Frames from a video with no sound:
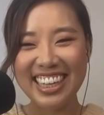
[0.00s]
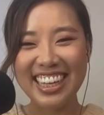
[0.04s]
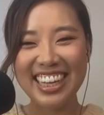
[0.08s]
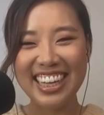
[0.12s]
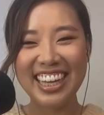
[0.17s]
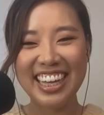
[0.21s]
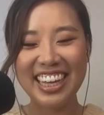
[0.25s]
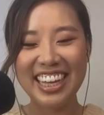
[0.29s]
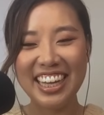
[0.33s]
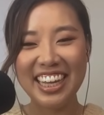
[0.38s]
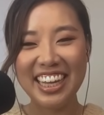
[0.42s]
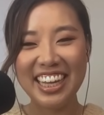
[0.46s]

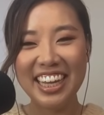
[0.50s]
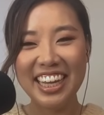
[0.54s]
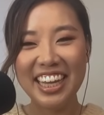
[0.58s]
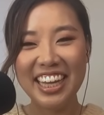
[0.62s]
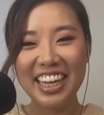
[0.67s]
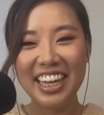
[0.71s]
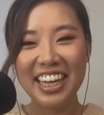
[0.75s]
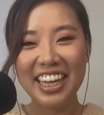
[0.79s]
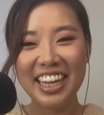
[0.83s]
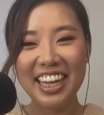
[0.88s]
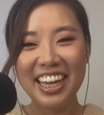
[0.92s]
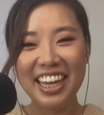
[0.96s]

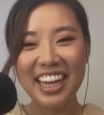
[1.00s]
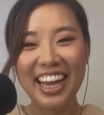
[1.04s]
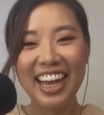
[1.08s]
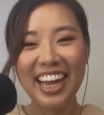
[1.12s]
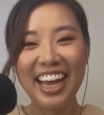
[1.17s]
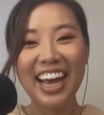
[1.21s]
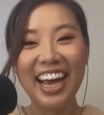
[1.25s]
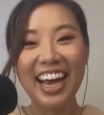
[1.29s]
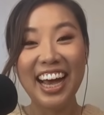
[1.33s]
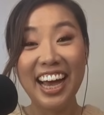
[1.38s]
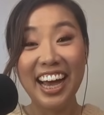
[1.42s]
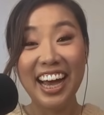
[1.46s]

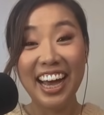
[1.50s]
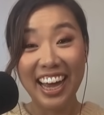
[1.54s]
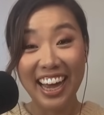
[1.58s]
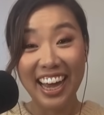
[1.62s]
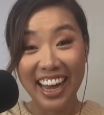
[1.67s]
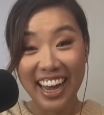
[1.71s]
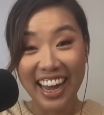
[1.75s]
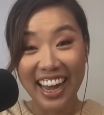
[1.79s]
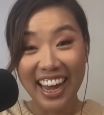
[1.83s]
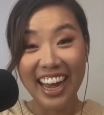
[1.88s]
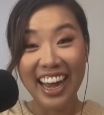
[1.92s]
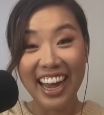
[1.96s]

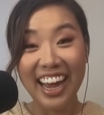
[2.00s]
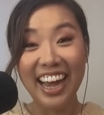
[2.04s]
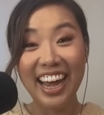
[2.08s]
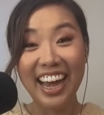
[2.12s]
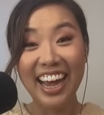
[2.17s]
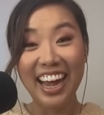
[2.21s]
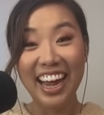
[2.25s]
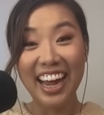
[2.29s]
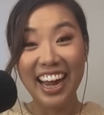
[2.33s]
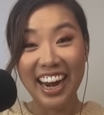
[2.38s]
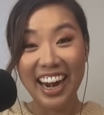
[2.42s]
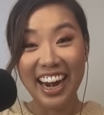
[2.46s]

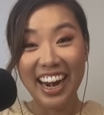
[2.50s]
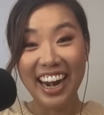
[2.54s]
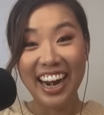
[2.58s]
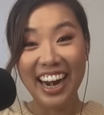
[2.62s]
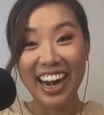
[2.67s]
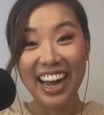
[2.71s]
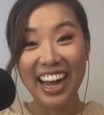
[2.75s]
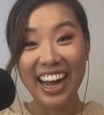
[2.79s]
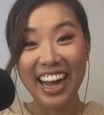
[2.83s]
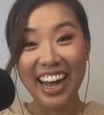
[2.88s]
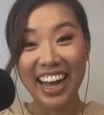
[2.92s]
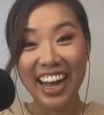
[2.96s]

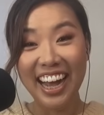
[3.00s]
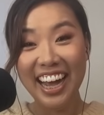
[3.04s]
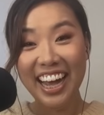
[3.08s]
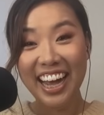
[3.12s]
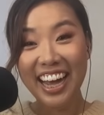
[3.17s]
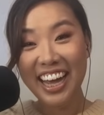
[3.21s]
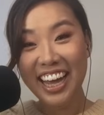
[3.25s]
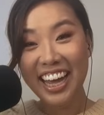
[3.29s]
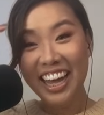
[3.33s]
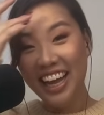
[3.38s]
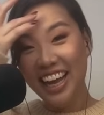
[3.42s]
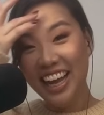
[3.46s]

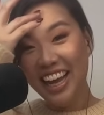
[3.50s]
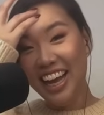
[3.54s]
(not speaking)